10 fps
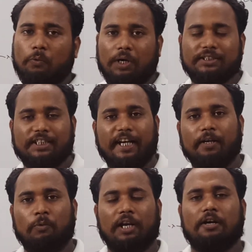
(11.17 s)
Once
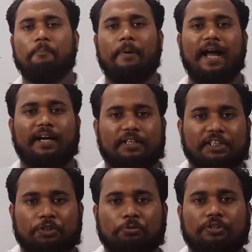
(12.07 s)
again, welcome
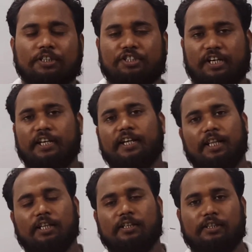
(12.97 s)
back to the
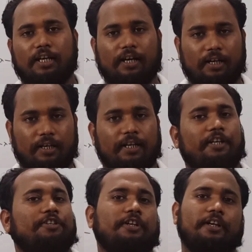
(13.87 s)
channel The
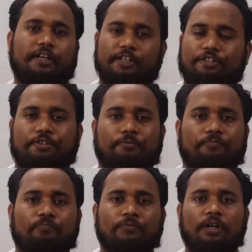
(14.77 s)
Nation Needs You.
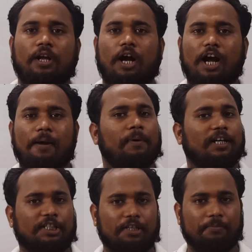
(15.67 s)
I am
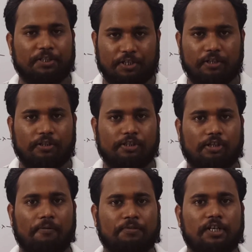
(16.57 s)
RC Mishra,
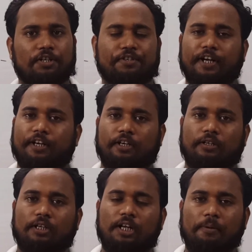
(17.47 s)
Soft Skill
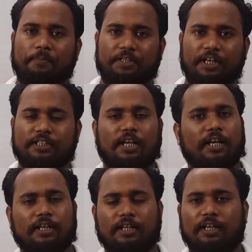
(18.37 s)
Trainer, Vidya
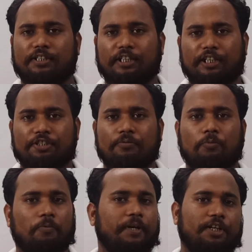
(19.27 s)
Sagar Classes,
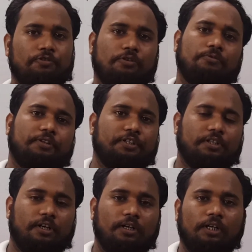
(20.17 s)
Bhubaneswar,
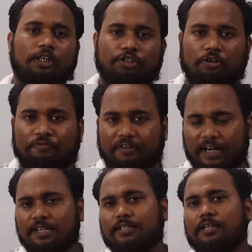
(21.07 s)
Odisha. So,
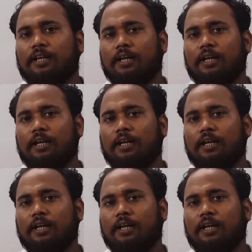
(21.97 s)
friends,